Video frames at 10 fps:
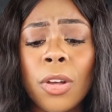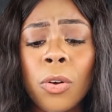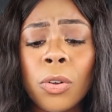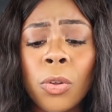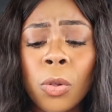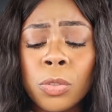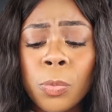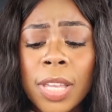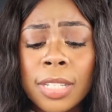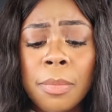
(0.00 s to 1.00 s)
O
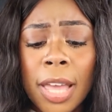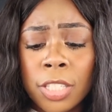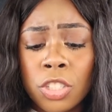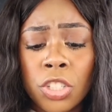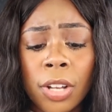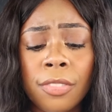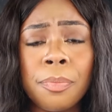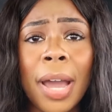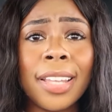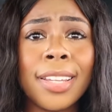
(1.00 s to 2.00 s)
gold-winged messenger of
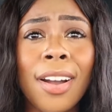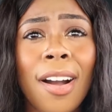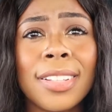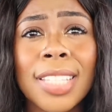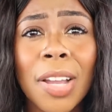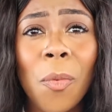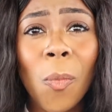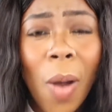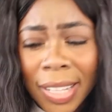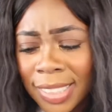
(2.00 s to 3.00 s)
mighty gods. Like, what?